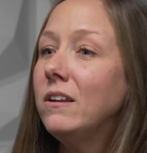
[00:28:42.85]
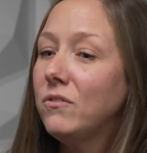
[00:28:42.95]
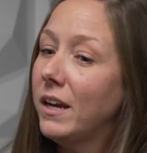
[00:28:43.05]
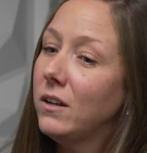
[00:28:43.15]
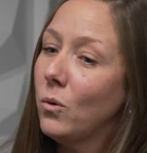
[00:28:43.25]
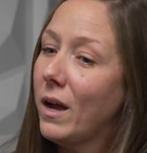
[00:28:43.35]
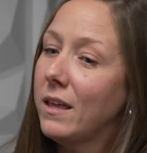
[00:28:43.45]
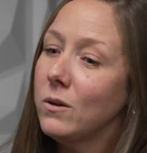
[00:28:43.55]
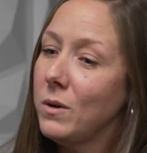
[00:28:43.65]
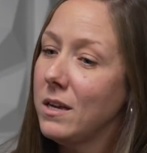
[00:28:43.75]
to find a way
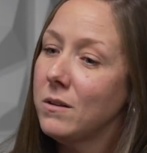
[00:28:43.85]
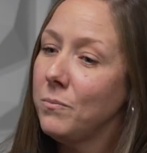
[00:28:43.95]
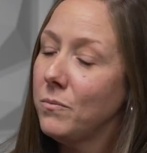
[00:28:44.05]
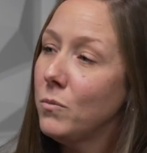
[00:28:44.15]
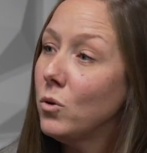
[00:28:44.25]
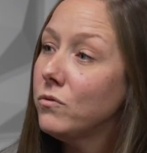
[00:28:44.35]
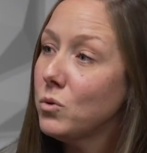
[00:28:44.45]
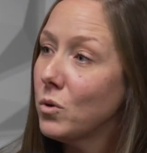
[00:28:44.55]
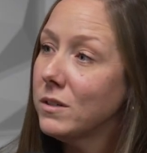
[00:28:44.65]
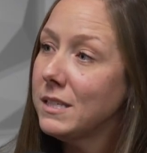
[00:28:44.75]
that we can move
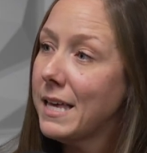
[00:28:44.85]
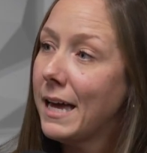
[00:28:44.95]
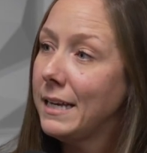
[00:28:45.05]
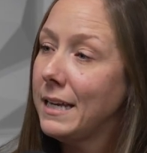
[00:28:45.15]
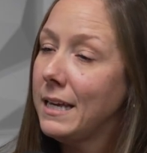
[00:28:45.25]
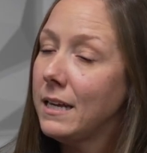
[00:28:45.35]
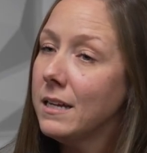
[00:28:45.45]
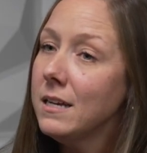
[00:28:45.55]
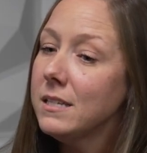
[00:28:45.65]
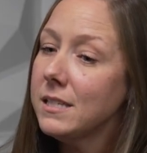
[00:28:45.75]
towards that need,
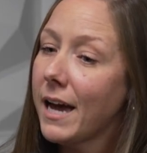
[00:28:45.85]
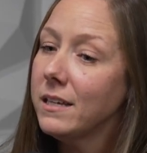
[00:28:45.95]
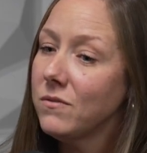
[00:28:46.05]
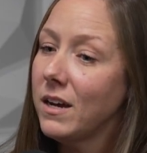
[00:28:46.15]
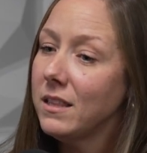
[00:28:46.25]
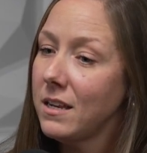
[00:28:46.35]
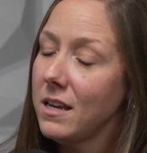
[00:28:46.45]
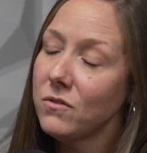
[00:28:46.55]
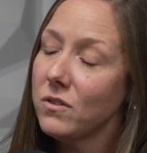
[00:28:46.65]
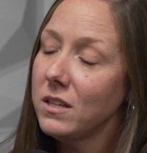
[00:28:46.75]
satisfy the
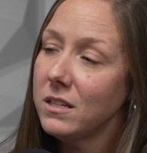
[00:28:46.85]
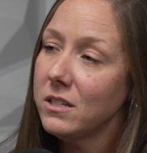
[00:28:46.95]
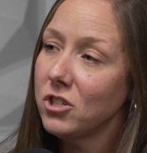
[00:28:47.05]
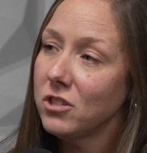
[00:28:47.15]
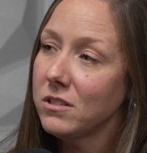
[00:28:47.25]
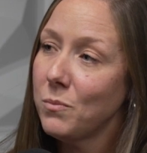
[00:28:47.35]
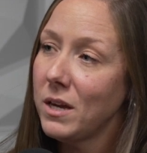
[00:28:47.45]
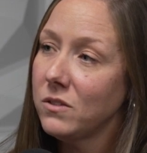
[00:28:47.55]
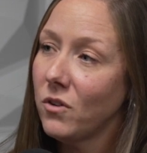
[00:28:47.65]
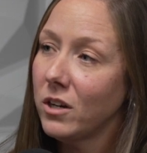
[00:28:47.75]
need for the additional
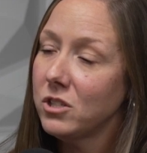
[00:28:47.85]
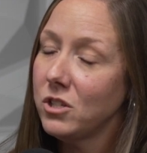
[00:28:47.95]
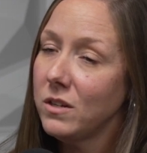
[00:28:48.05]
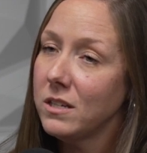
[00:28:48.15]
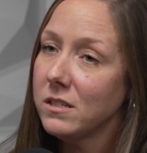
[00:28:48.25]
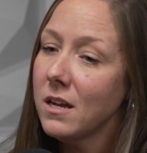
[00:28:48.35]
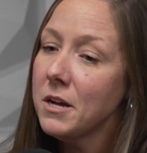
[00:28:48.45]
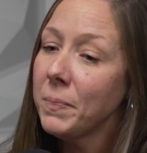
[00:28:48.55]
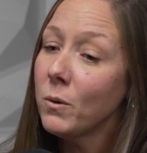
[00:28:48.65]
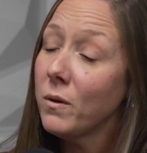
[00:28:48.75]
space for our students
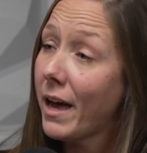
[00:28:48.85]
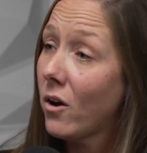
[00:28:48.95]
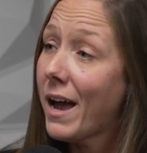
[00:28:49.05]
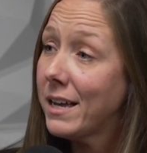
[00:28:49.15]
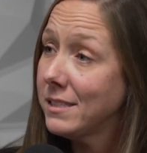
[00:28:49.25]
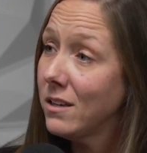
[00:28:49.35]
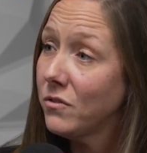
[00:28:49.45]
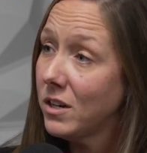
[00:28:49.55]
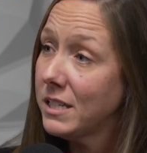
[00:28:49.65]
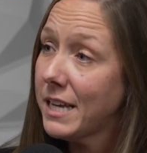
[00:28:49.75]
without asking
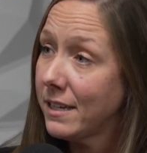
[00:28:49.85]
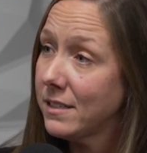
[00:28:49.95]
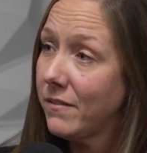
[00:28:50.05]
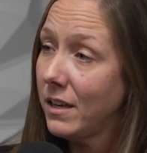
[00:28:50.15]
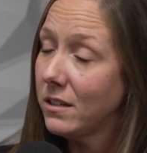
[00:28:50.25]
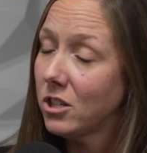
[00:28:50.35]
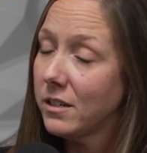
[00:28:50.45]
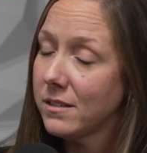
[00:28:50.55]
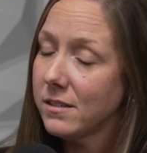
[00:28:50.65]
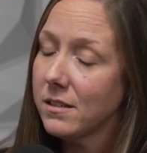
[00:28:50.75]
for a tax levy
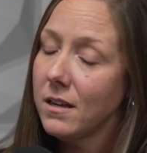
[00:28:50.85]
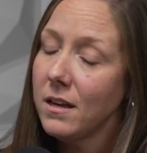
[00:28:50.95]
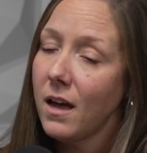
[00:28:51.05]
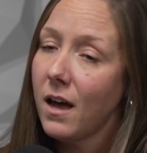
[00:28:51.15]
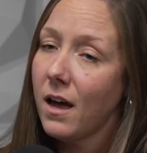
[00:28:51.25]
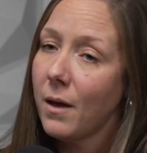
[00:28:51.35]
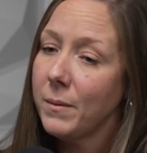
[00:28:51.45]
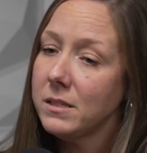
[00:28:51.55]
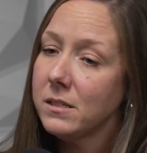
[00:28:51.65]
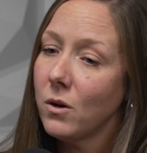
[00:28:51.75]
increase.
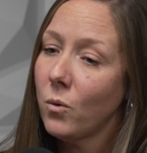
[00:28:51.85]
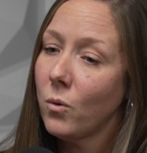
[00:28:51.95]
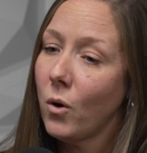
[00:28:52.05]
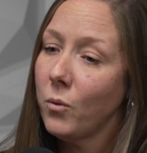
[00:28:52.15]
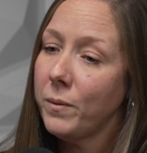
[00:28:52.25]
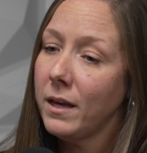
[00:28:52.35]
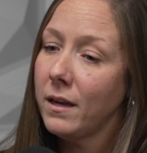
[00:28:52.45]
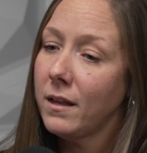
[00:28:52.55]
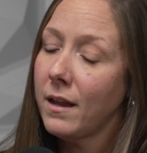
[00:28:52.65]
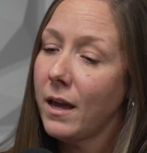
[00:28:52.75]
And so hoping
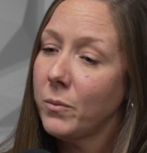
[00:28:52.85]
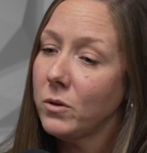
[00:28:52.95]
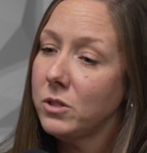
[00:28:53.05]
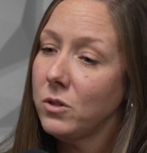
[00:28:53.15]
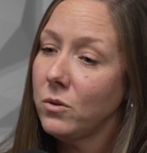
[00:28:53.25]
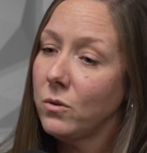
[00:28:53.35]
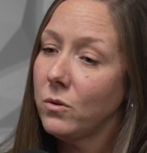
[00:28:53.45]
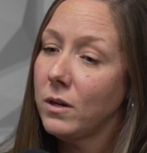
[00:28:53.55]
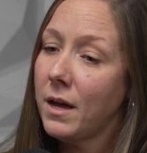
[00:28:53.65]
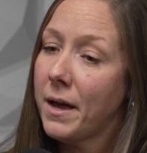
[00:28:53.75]
in April
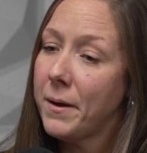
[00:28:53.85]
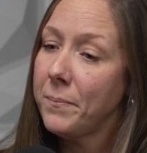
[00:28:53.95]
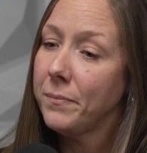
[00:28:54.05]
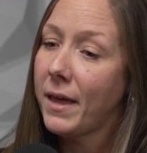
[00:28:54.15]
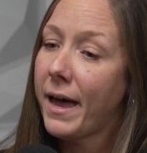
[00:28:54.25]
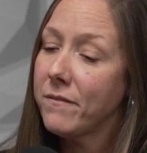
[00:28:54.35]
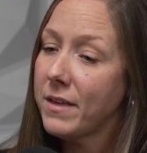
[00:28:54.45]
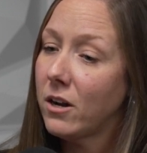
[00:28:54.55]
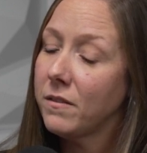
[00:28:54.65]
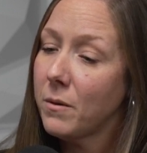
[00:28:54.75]
to have
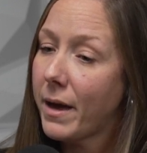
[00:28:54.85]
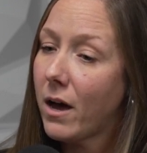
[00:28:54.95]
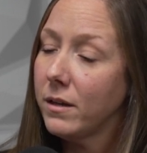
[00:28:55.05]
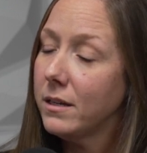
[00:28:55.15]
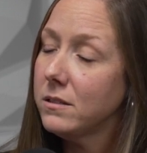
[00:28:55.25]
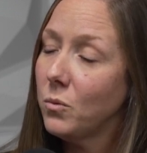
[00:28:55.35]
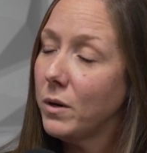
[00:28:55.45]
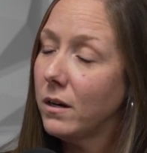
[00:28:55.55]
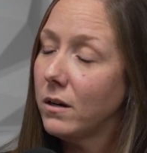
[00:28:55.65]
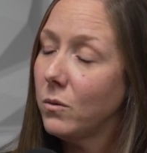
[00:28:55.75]
that on the ballot to
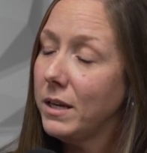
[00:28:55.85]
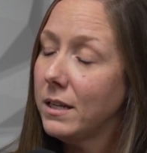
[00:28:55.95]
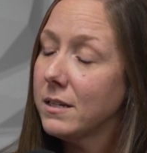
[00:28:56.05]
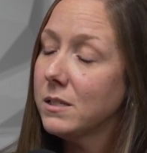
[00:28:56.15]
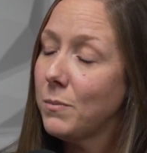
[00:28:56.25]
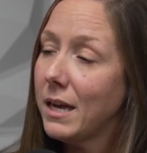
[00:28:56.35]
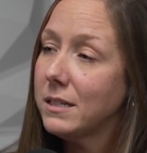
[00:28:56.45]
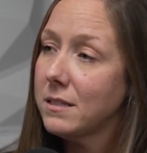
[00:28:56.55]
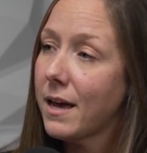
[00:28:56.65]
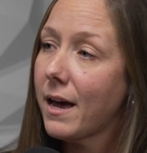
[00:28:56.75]
where we can
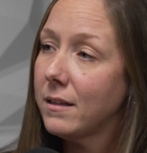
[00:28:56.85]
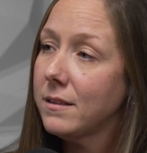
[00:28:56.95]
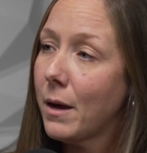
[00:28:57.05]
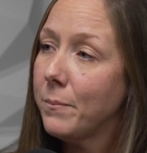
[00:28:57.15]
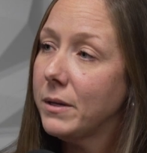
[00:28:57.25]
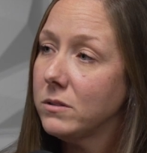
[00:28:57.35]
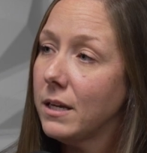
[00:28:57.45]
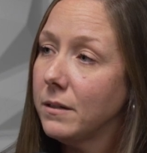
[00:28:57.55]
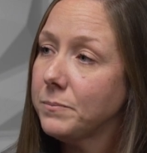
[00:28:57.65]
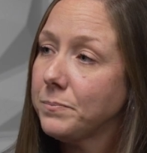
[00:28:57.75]
expand that
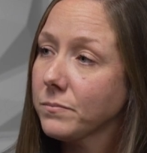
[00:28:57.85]
building.